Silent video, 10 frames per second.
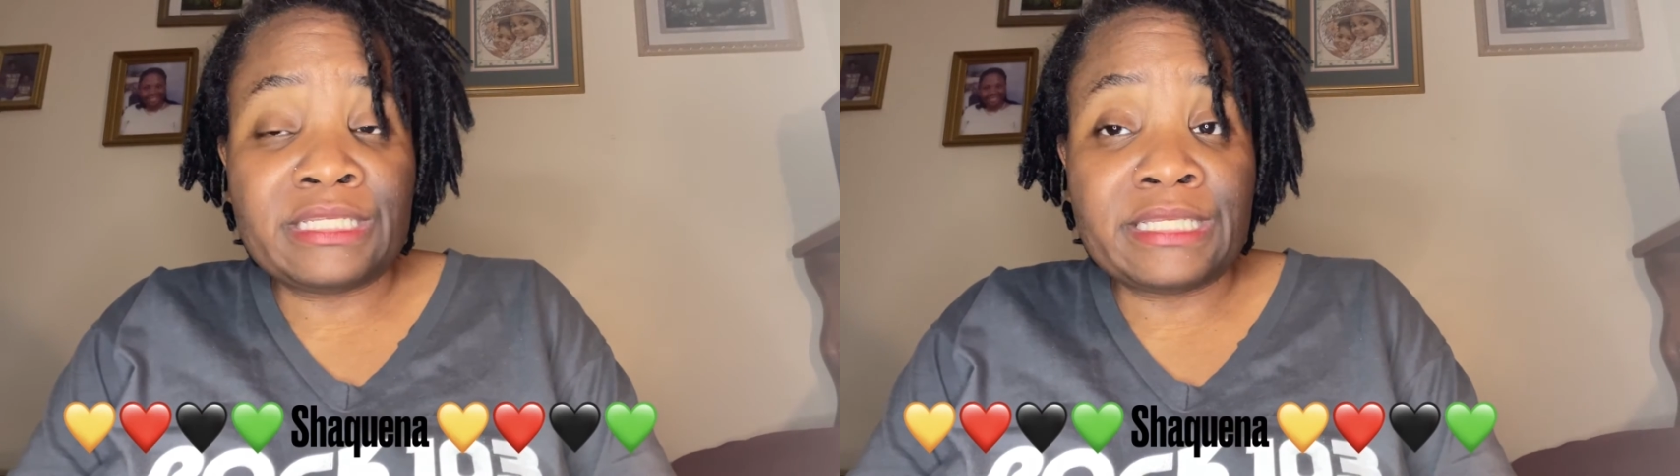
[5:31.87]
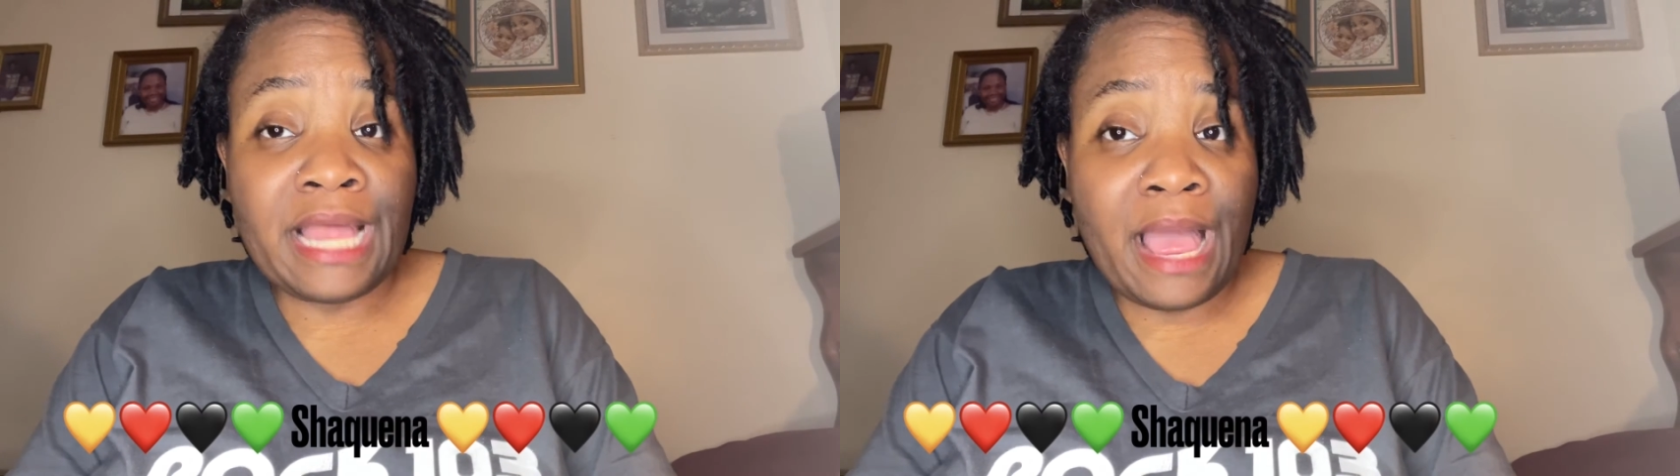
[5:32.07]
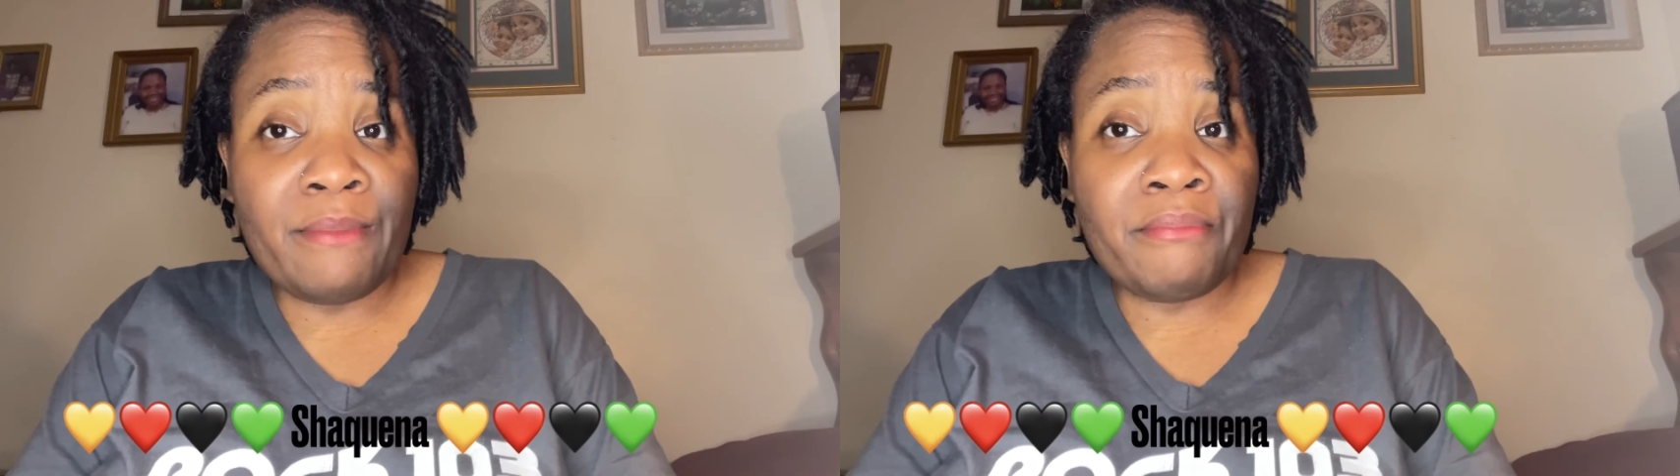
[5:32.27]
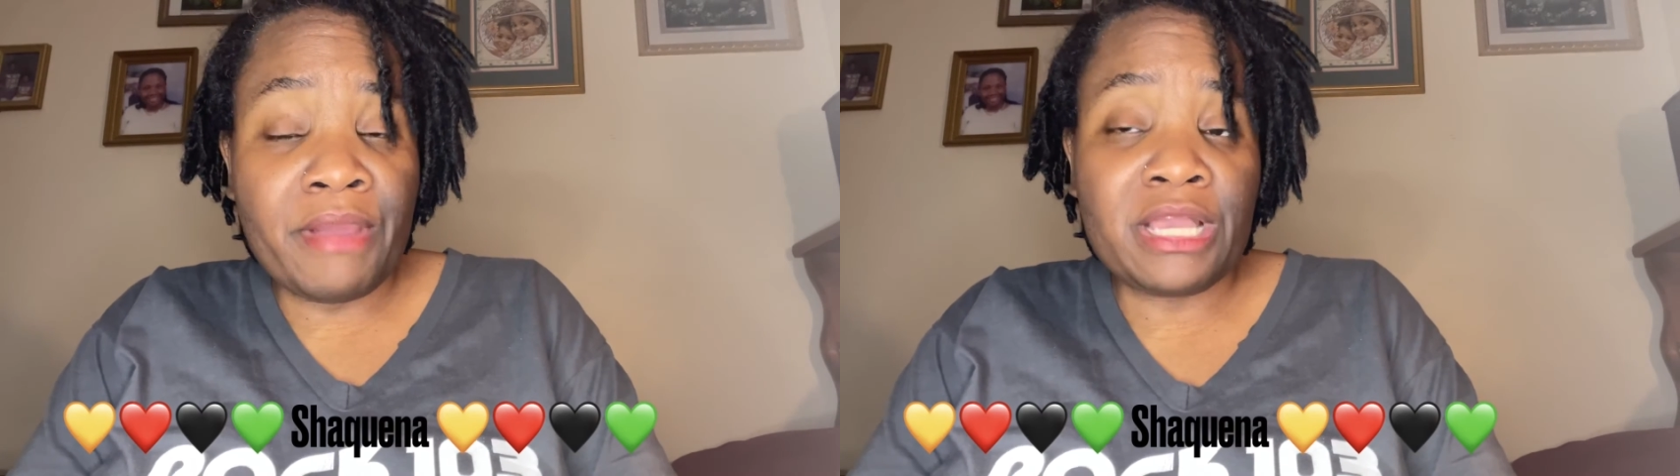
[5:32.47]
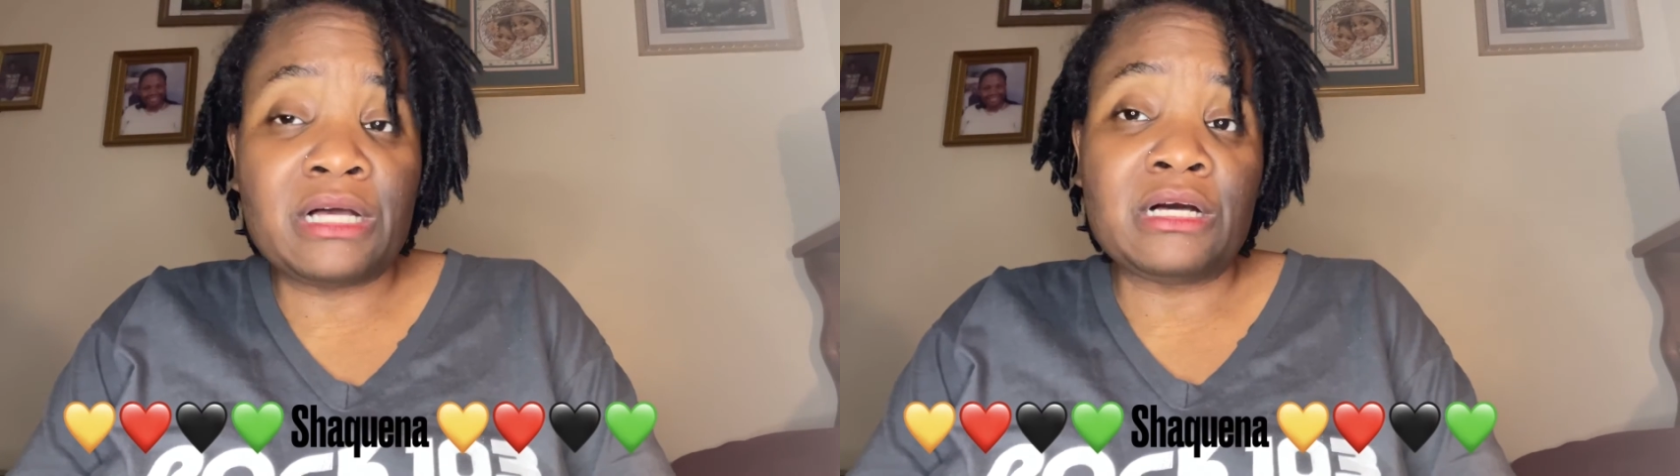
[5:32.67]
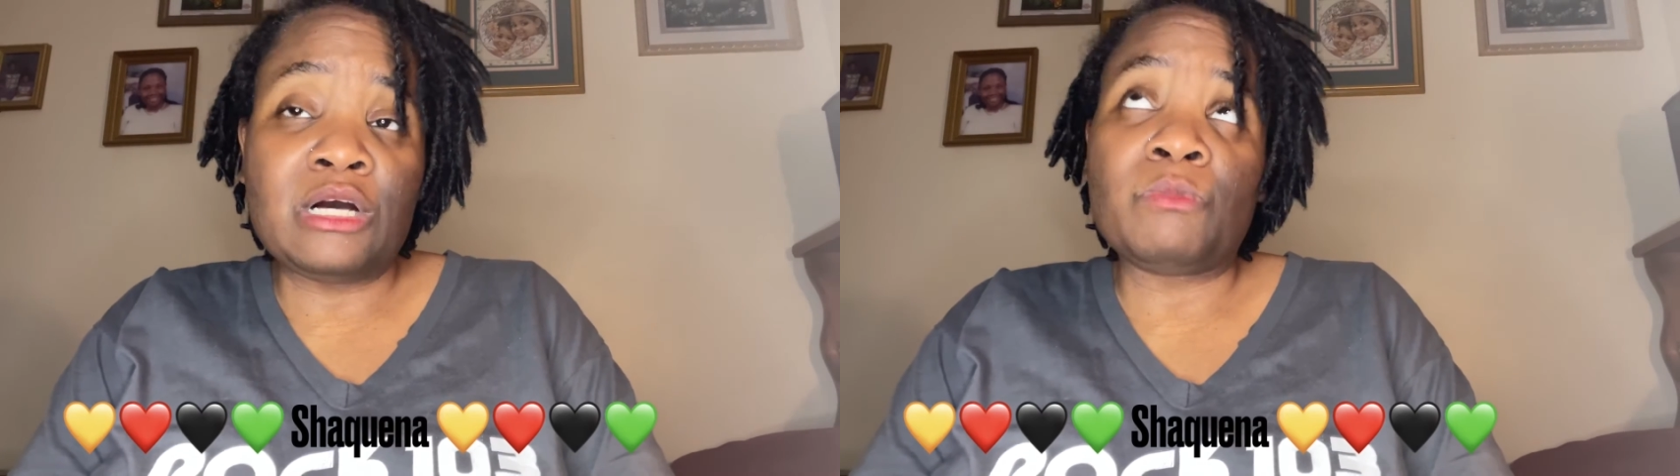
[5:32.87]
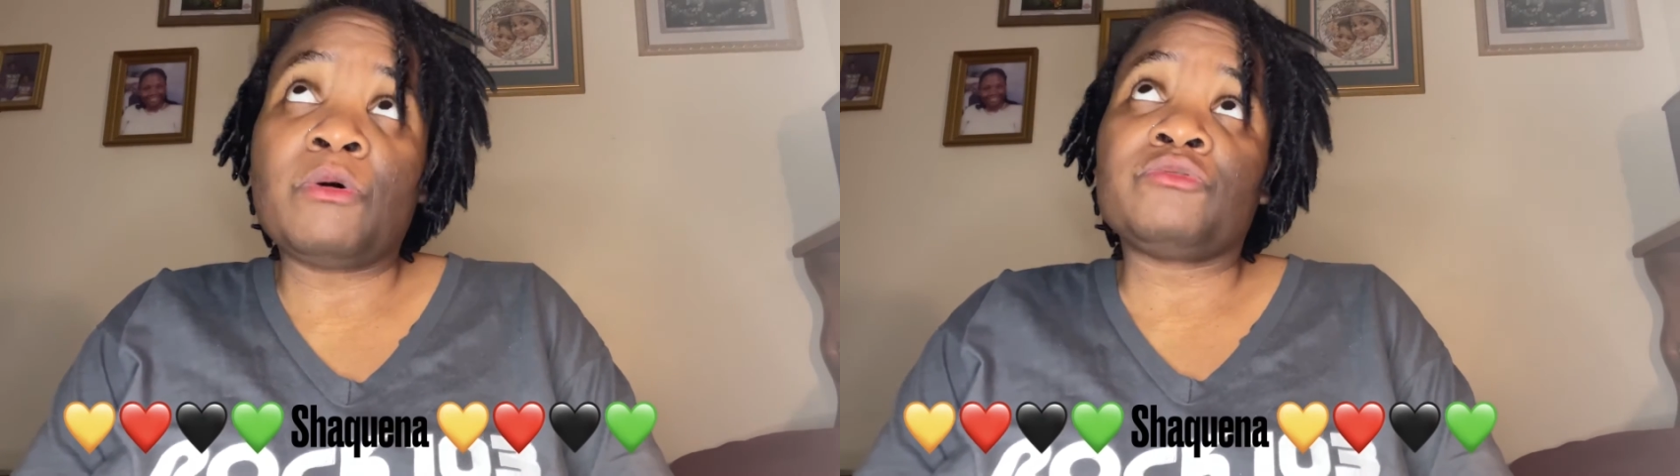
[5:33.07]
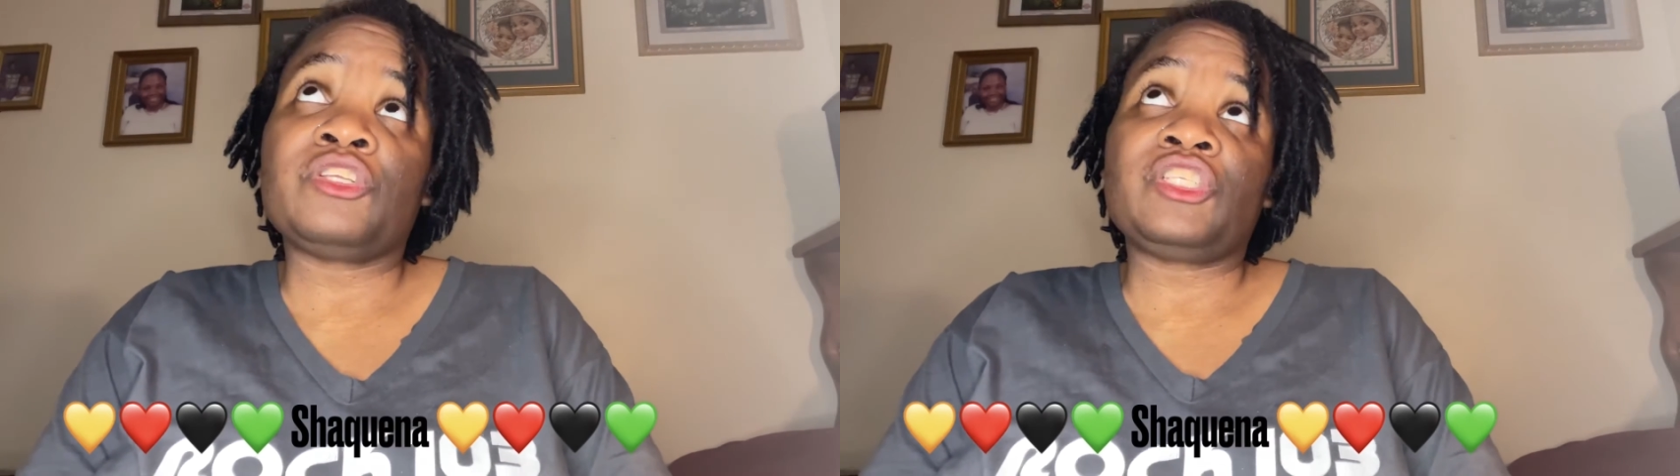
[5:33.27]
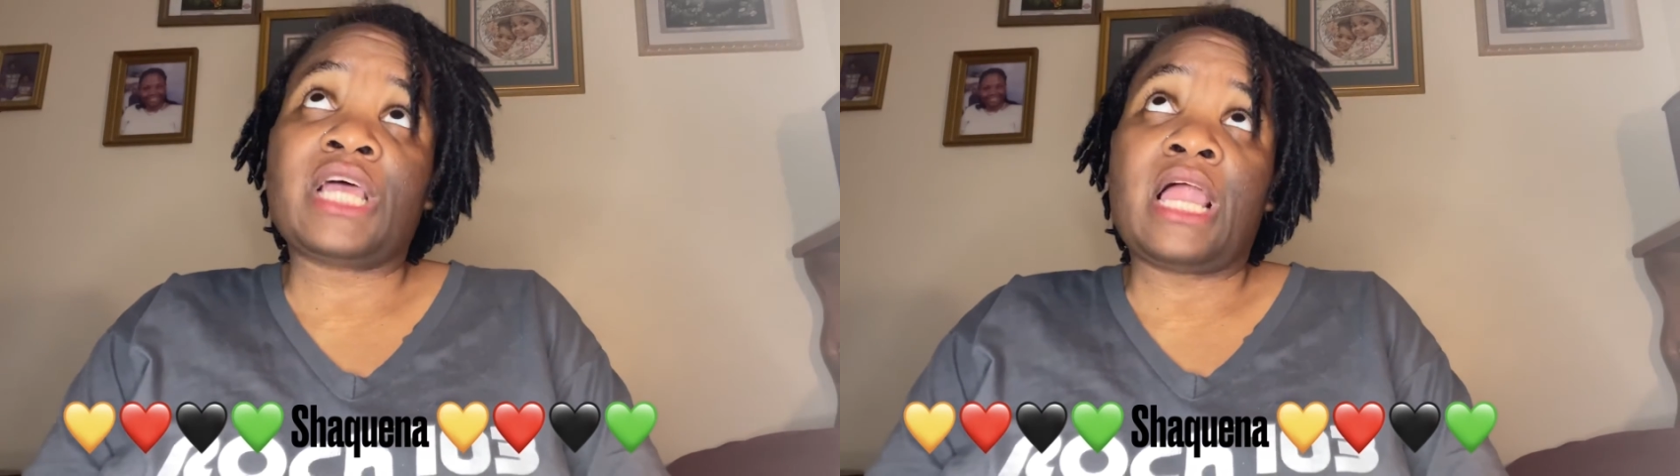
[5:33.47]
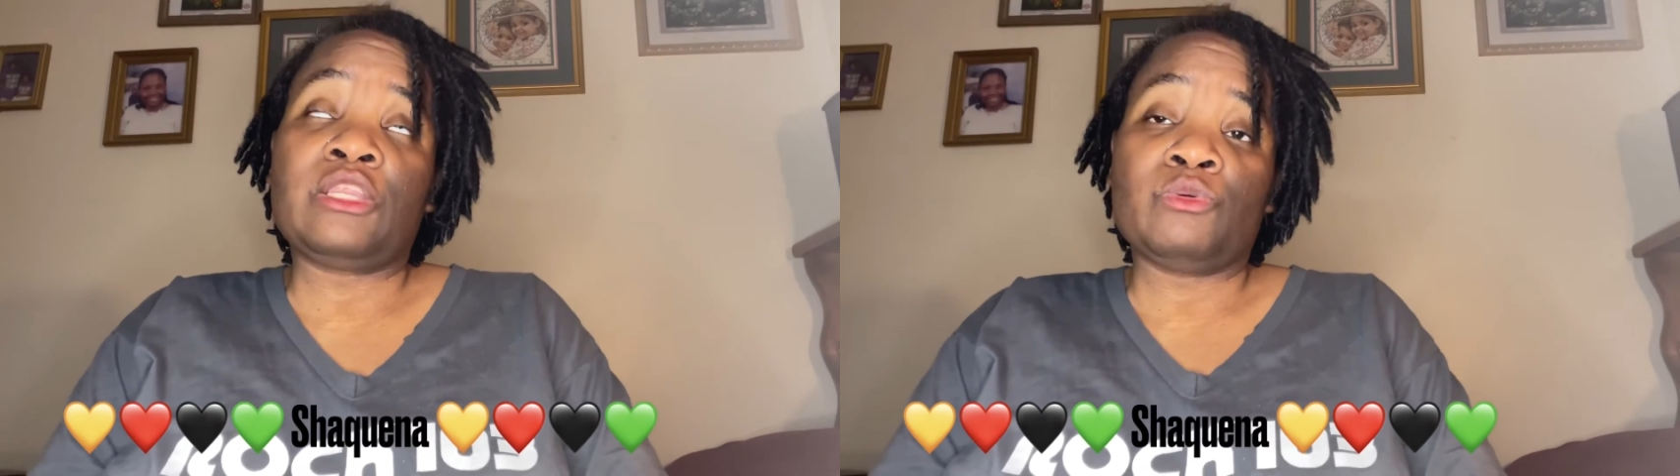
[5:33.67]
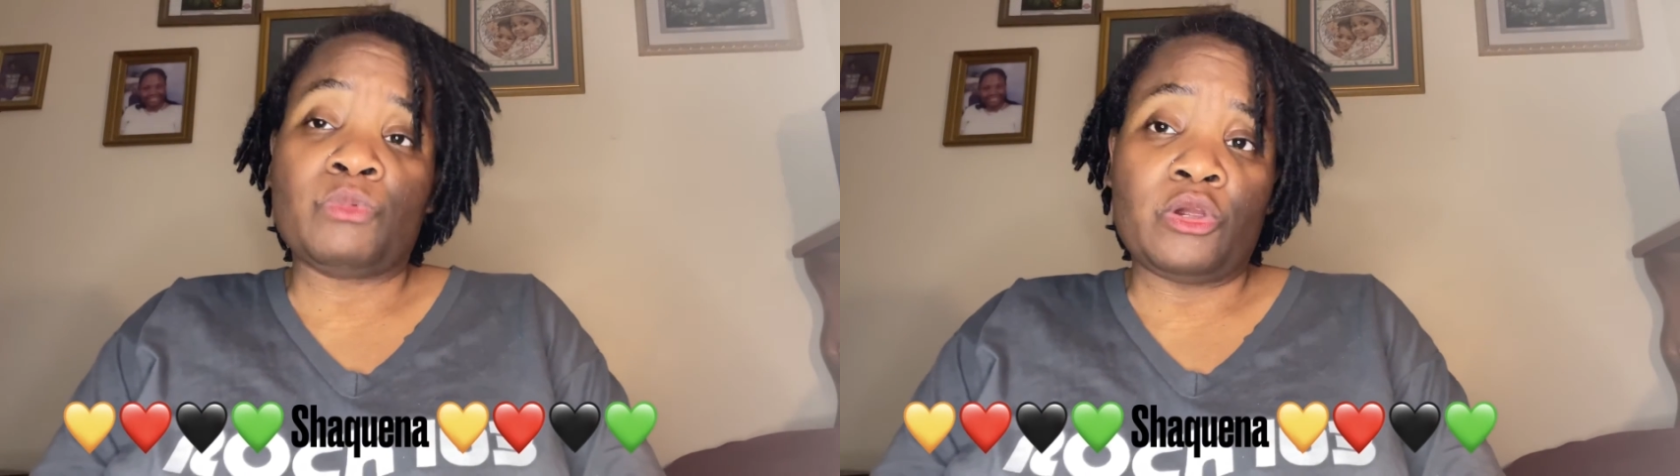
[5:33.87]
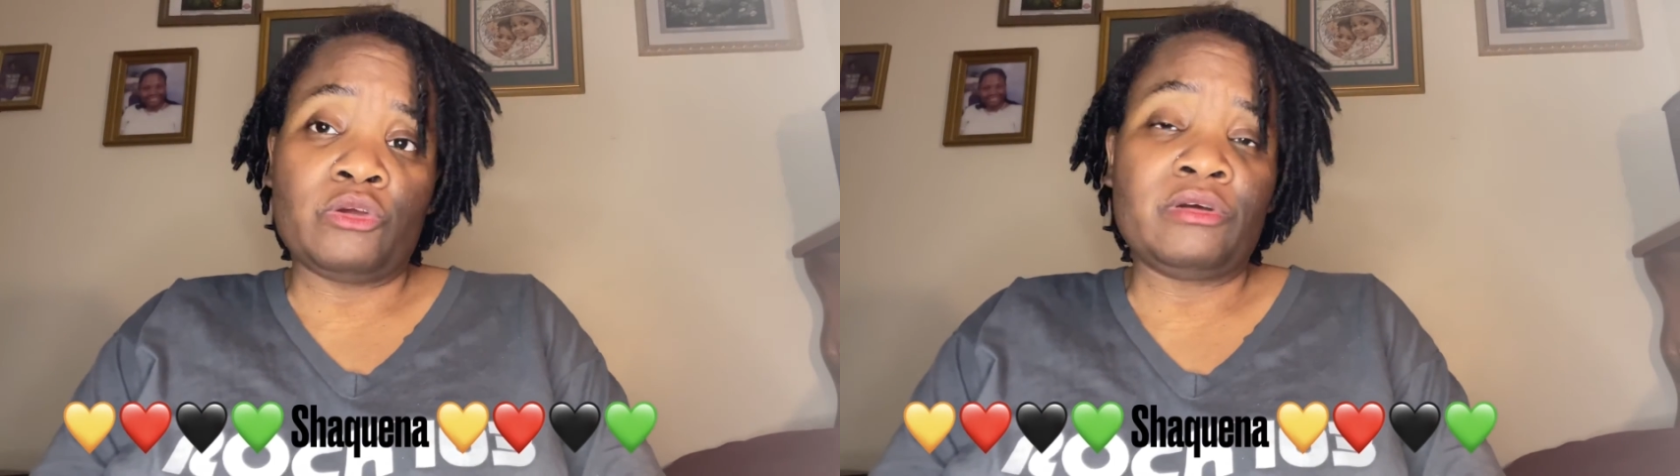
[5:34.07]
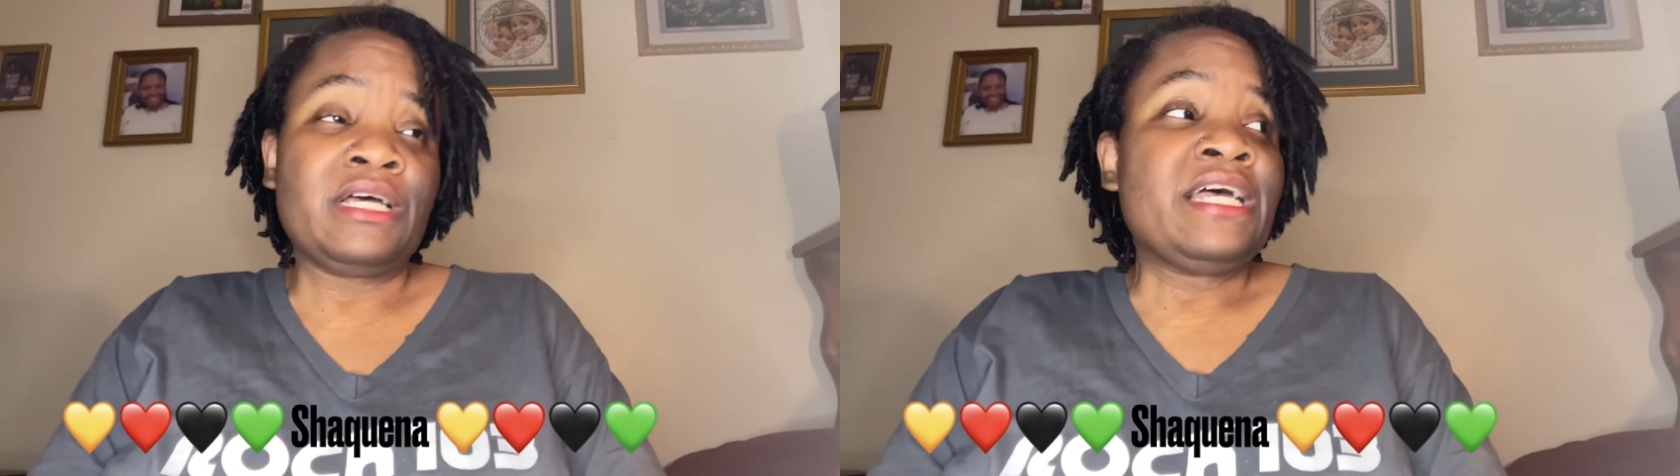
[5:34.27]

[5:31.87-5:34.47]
not bring an unwanted child in the world